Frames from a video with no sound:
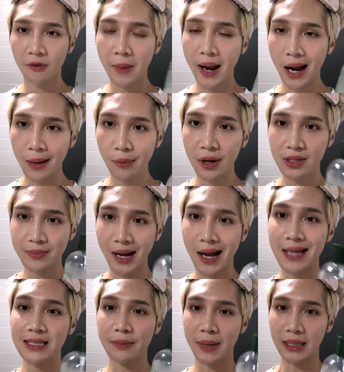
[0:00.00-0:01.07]
For my eyebrows, my
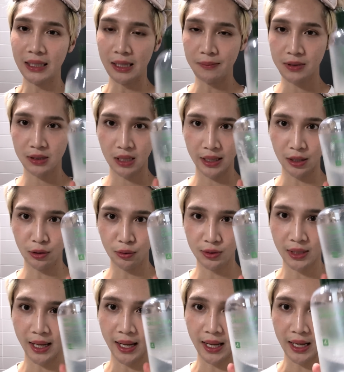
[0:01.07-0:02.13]
eyes, and my lips, I
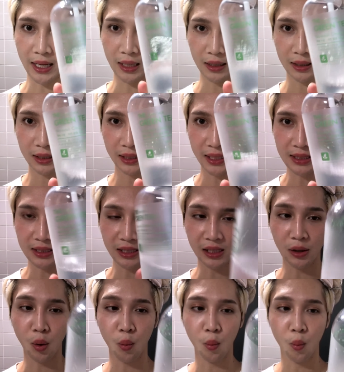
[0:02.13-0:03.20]
use a
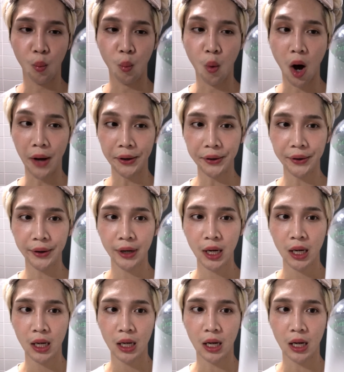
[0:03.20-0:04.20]
cleansing water.